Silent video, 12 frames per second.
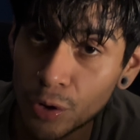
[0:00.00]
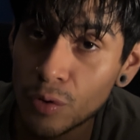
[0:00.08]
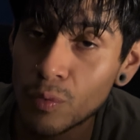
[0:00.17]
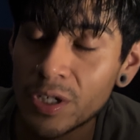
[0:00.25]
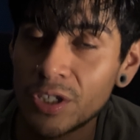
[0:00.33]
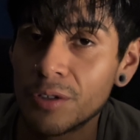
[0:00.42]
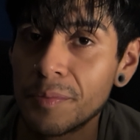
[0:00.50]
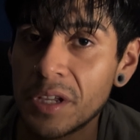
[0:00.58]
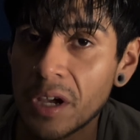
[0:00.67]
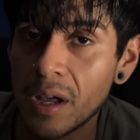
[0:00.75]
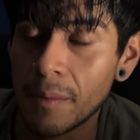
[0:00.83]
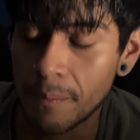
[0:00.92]
you wish to
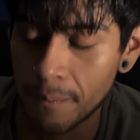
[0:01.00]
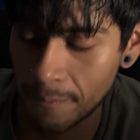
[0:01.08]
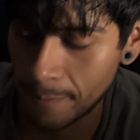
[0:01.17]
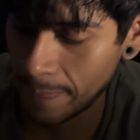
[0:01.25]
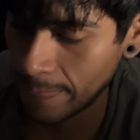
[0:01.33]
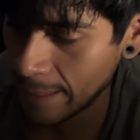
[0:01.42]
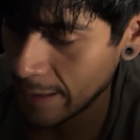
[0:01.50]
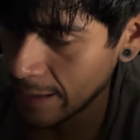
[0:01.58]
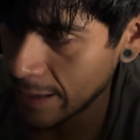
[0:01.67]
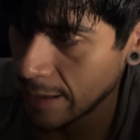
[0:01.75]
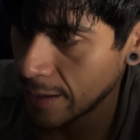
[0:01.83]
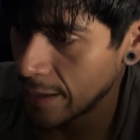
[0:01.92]
become?
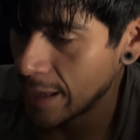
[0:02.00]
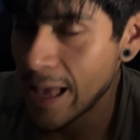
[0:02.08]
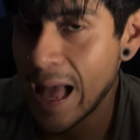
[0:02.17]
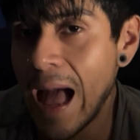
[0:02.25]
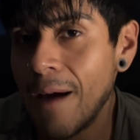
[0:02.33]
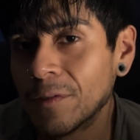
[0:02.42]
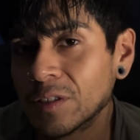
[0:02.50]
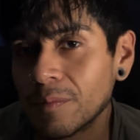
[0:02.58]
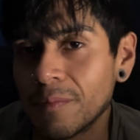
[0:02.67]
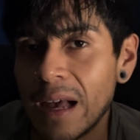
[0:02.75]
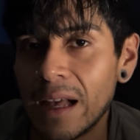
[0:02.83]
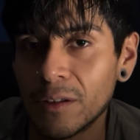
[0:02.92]
Have some
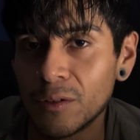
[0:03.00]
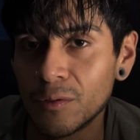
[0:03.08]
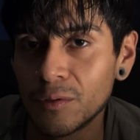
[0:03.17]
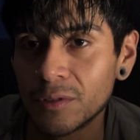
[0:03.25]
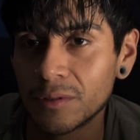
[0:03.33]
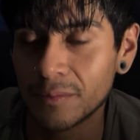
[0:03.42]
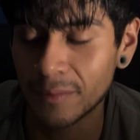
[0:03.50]
values.